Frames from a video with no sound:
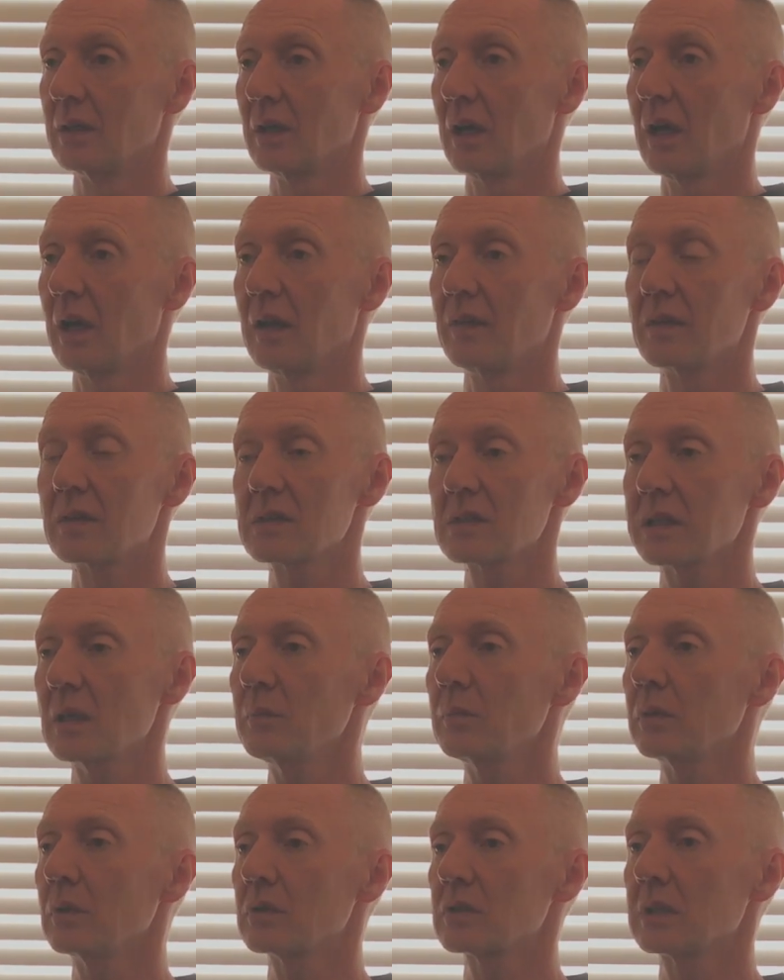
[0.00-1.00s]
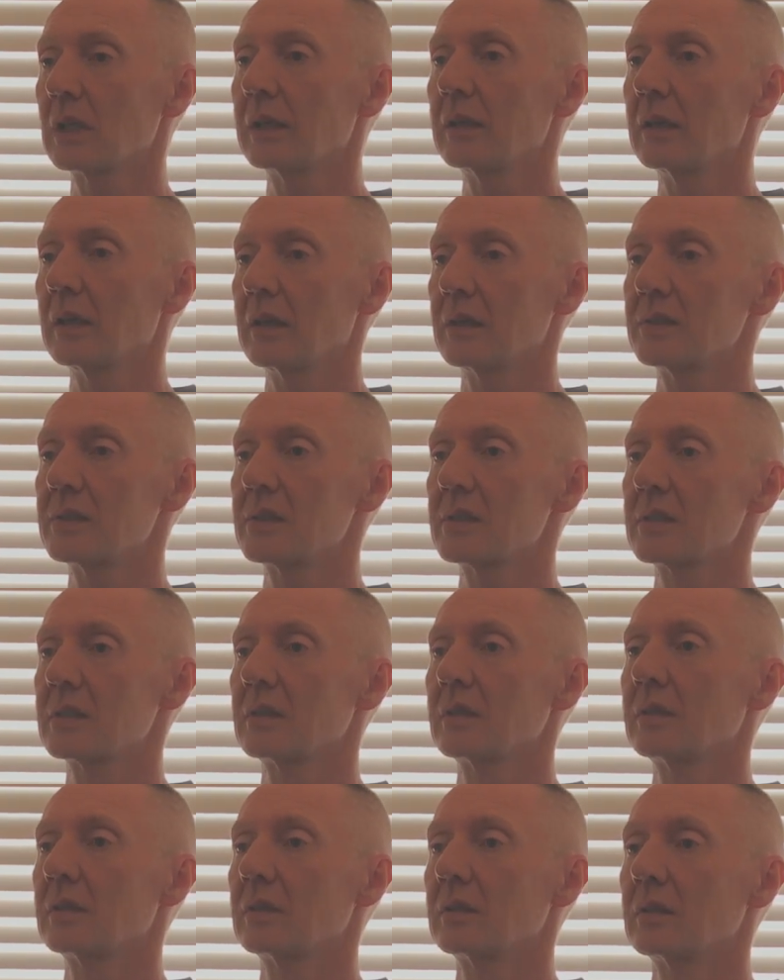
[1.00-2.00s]
And the slump looks like this.
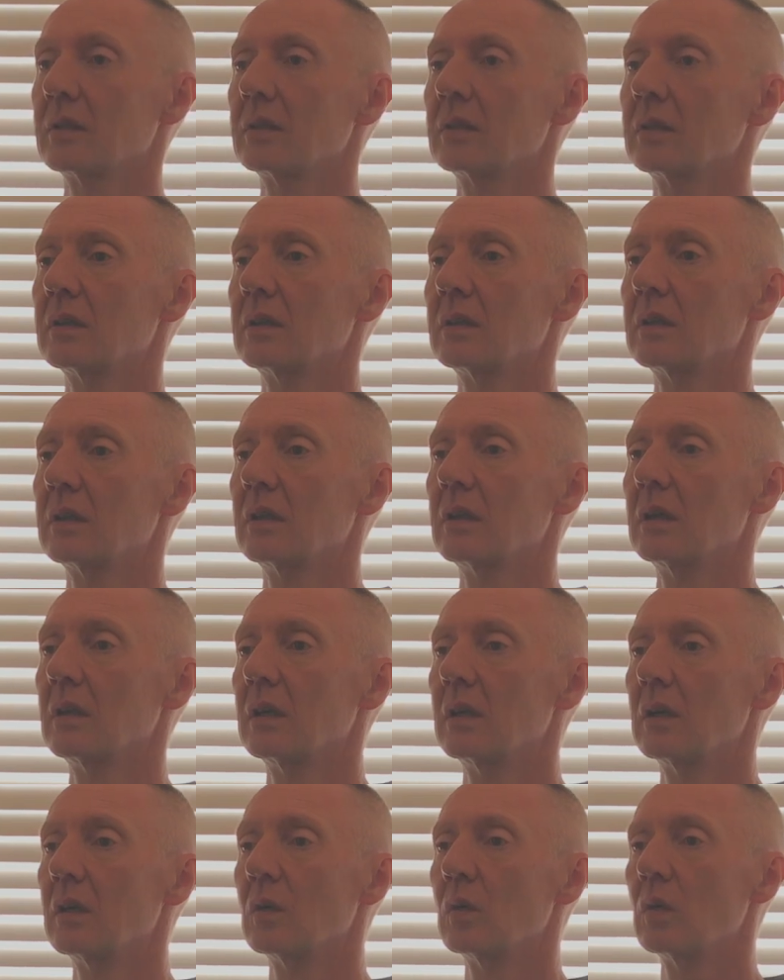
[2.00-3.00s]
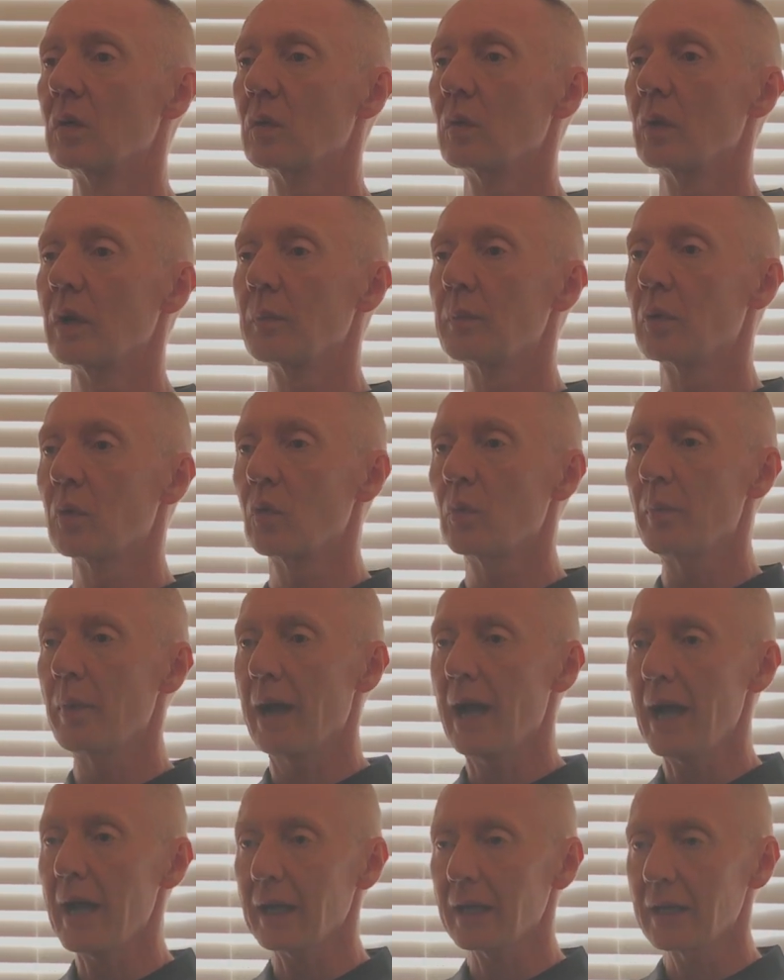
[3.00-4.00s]
We pull
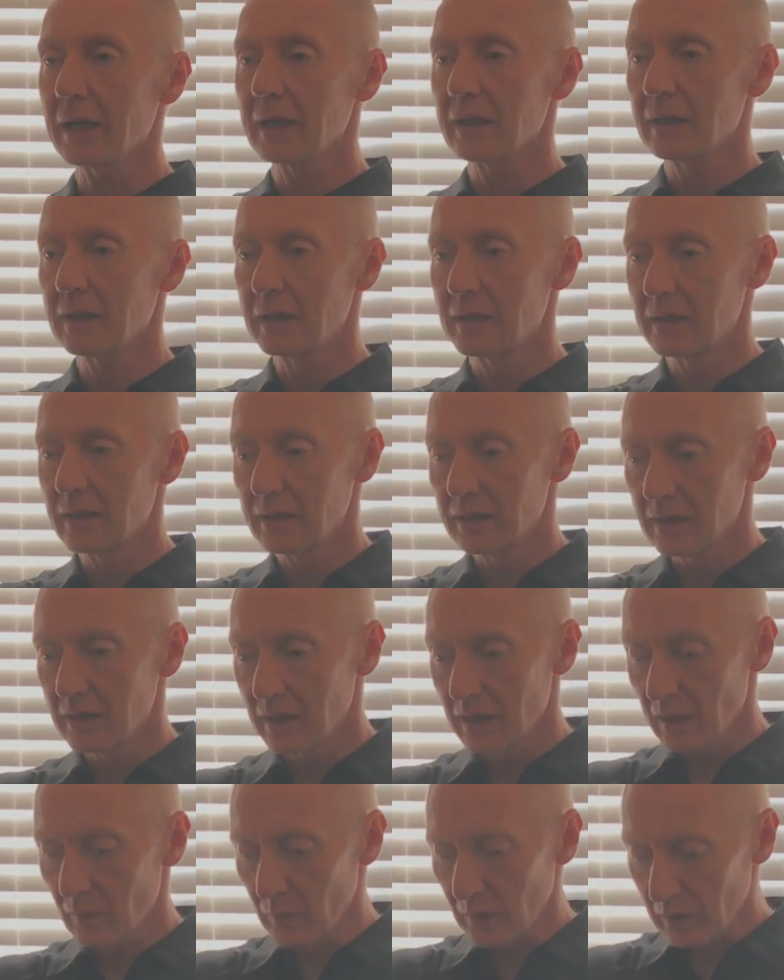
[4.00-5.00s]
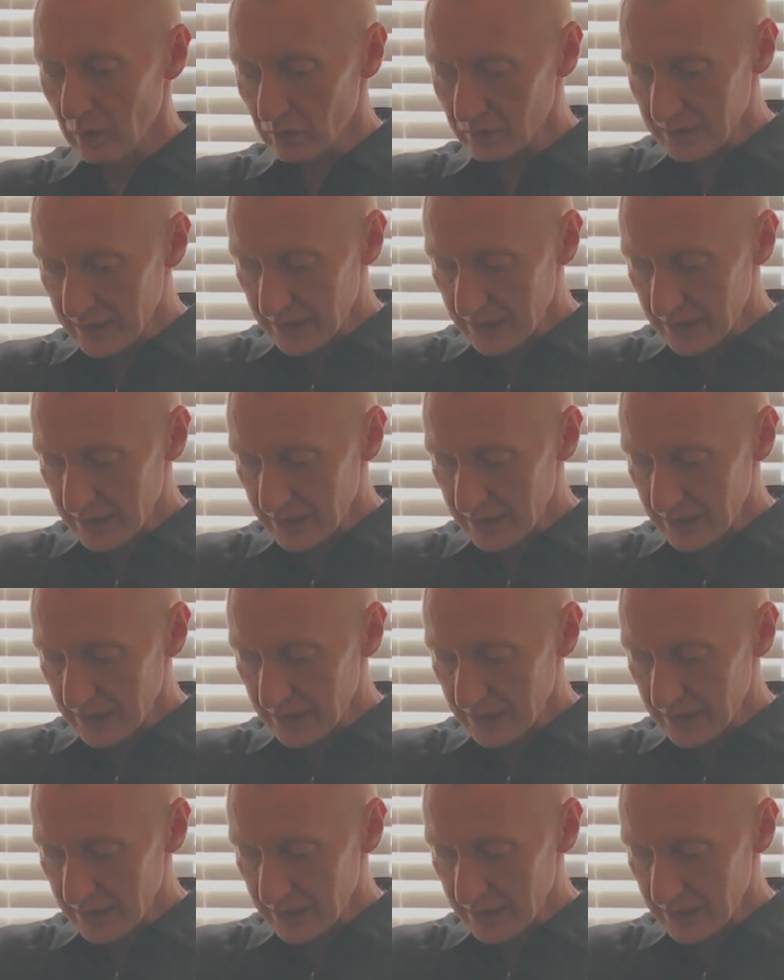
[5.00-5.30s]
back and we look